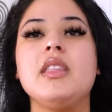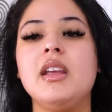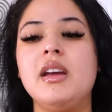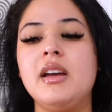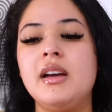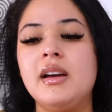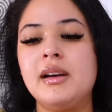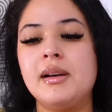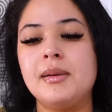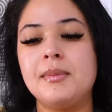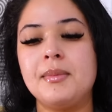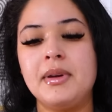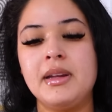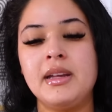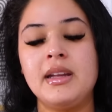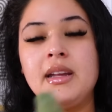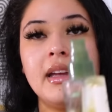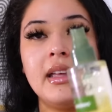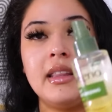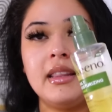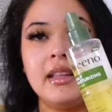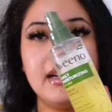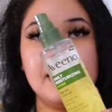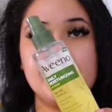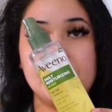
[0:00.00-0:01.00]
Um,
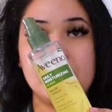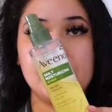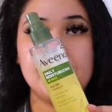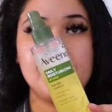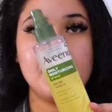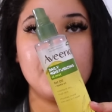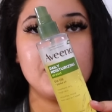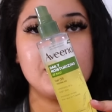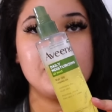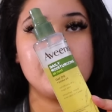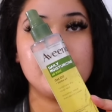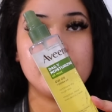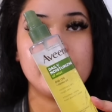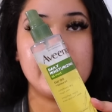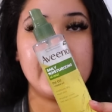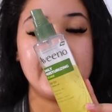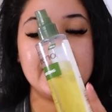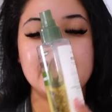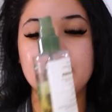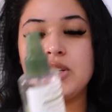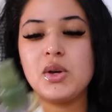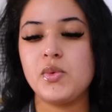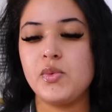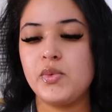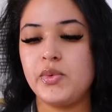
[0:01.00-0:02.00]
and then I'm gonna
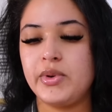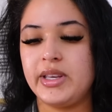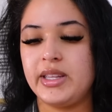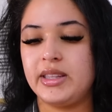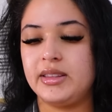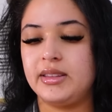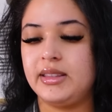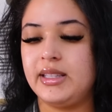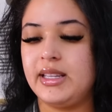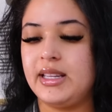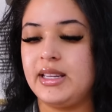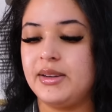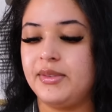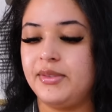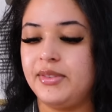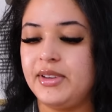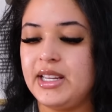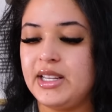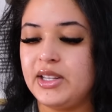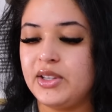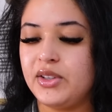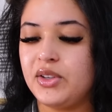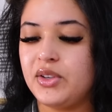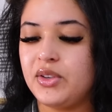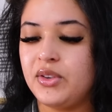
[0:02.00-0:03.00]
moisturize with the
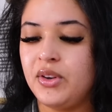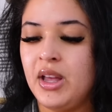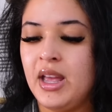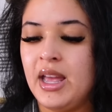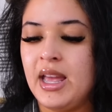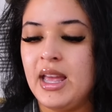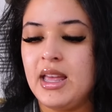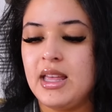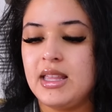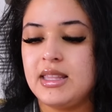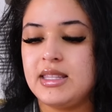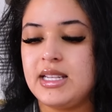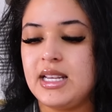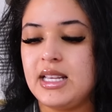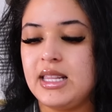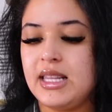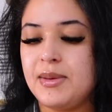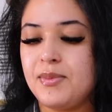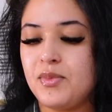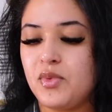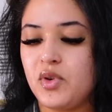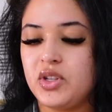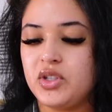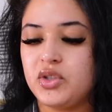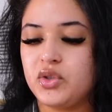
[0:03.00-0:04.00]
Aveeno Daily
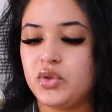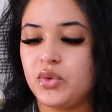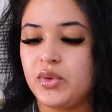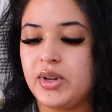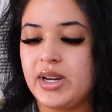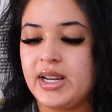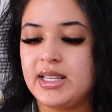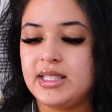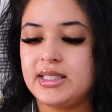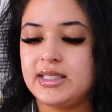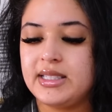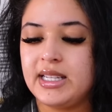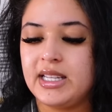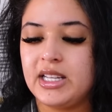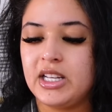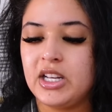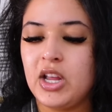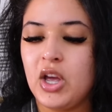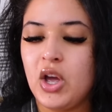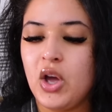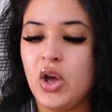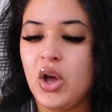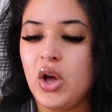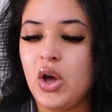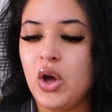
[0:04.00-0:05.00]
Moisturizing
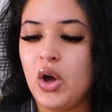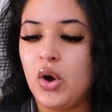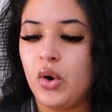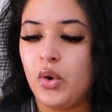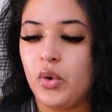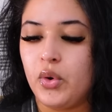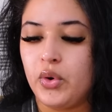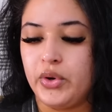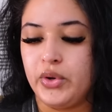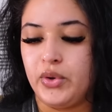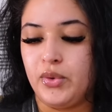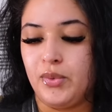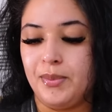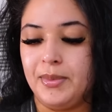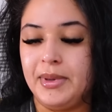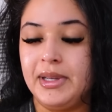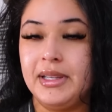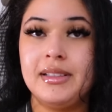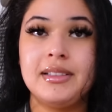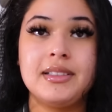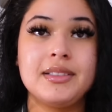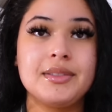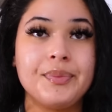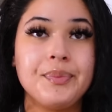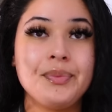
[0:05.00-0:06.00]
Oil
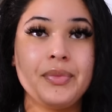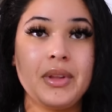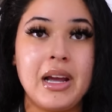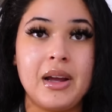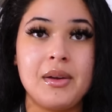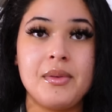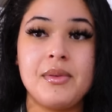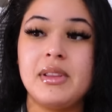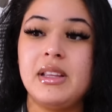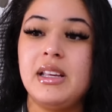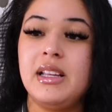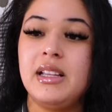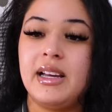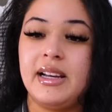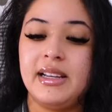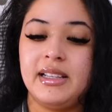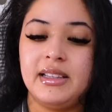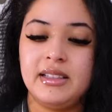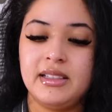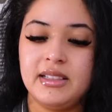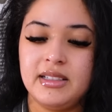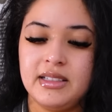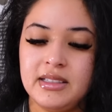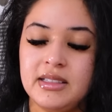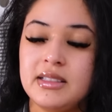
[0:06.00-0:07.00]
Mist. I really like
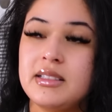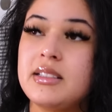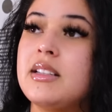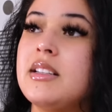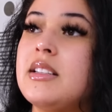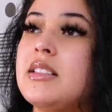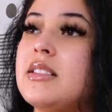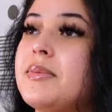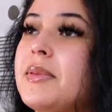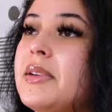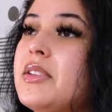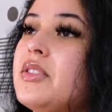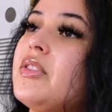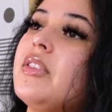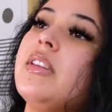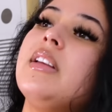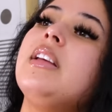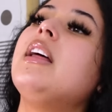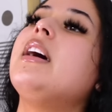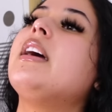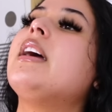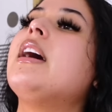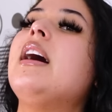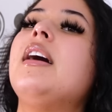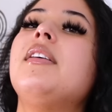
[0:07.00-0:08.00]
this, especially
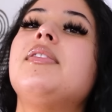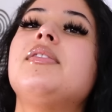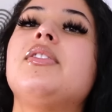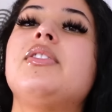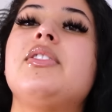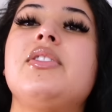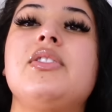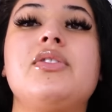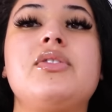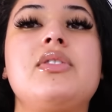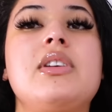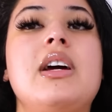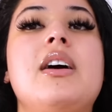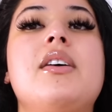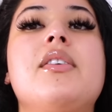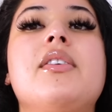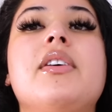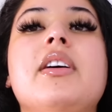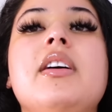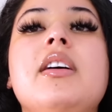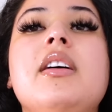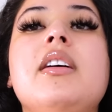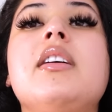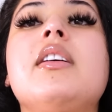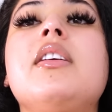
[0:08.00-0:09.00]
like after you
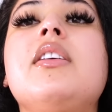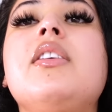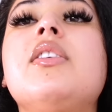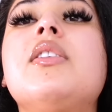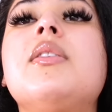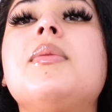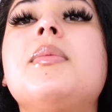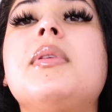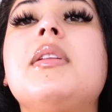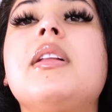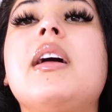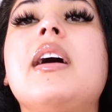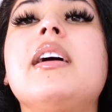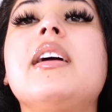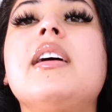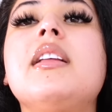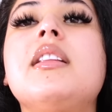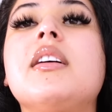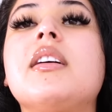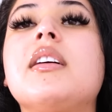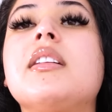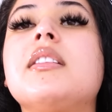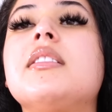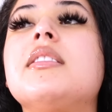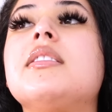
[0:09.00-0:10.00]
shower, you apply it.
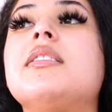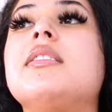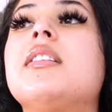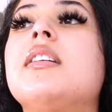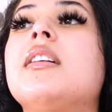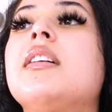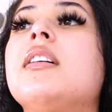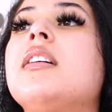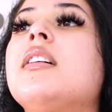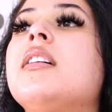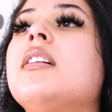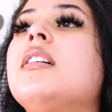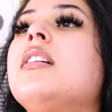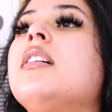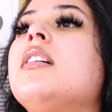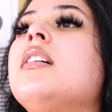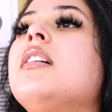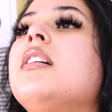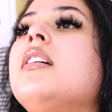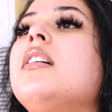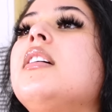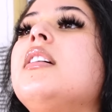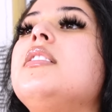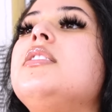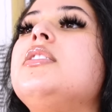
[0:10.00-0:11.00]
Look at this.
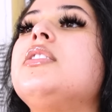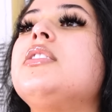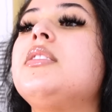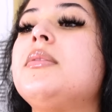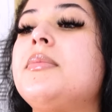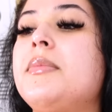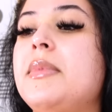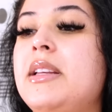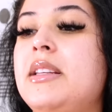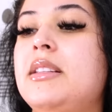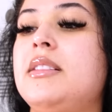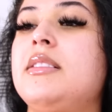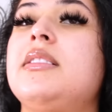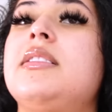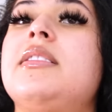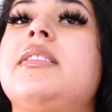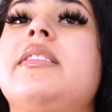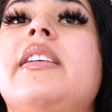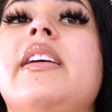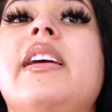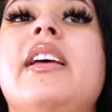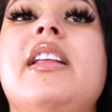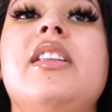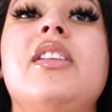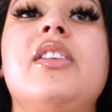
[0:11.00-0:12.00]
It just makes the
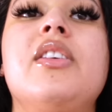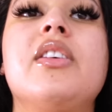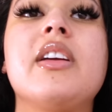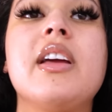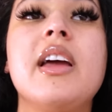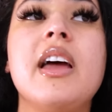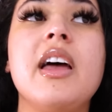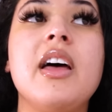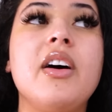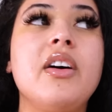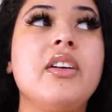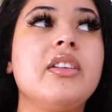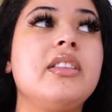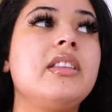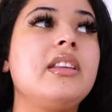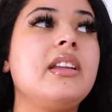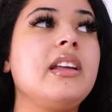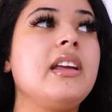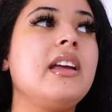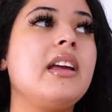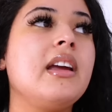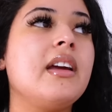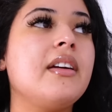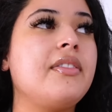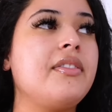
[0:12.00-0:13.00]
skin look
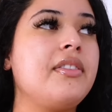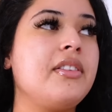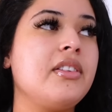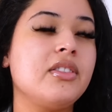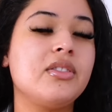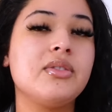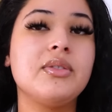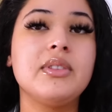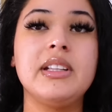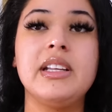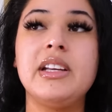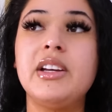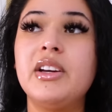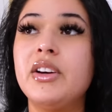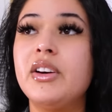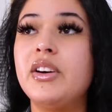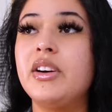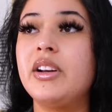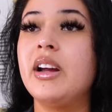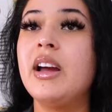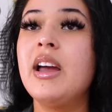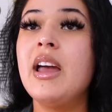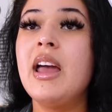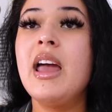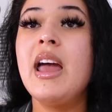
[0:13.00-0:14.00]
healthy. It feels really
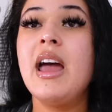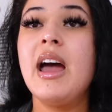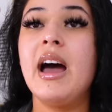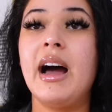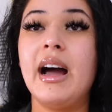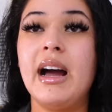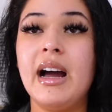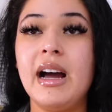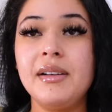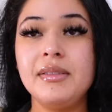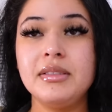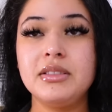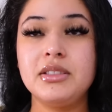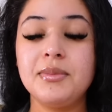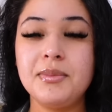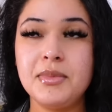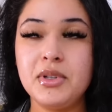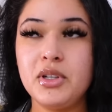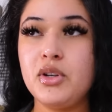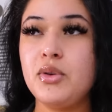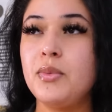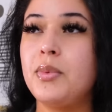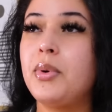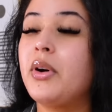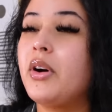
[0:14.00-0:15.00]
good. I have some
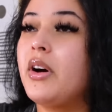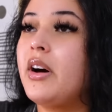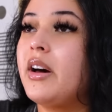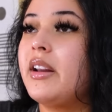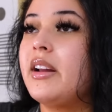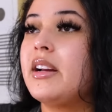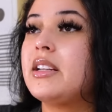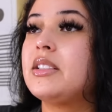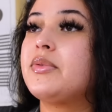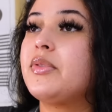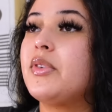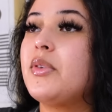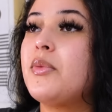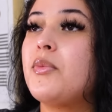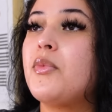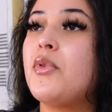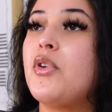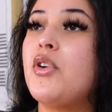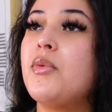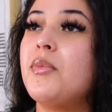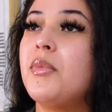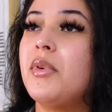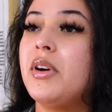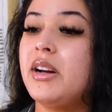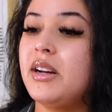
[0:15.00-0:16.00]
new products from
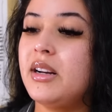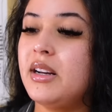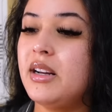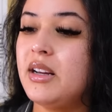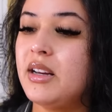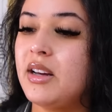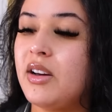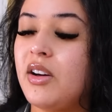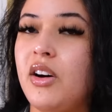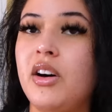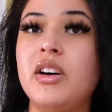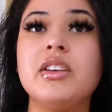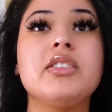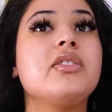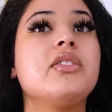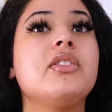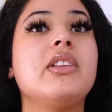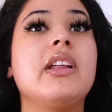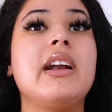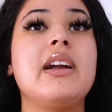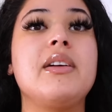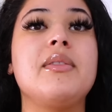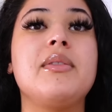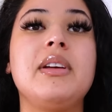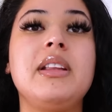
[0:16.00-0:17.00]
Walmart also
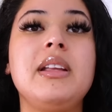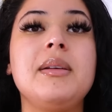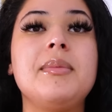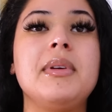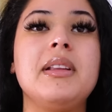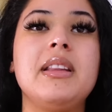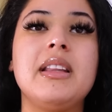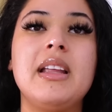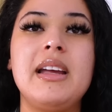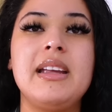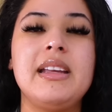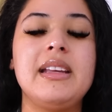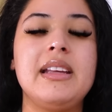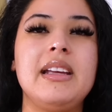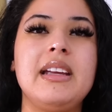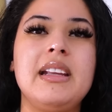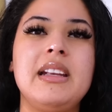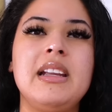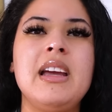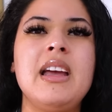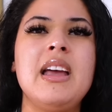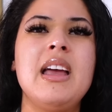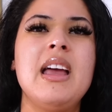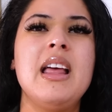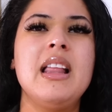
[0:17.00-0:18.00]
that I really been
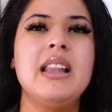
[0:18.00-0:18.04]
liking.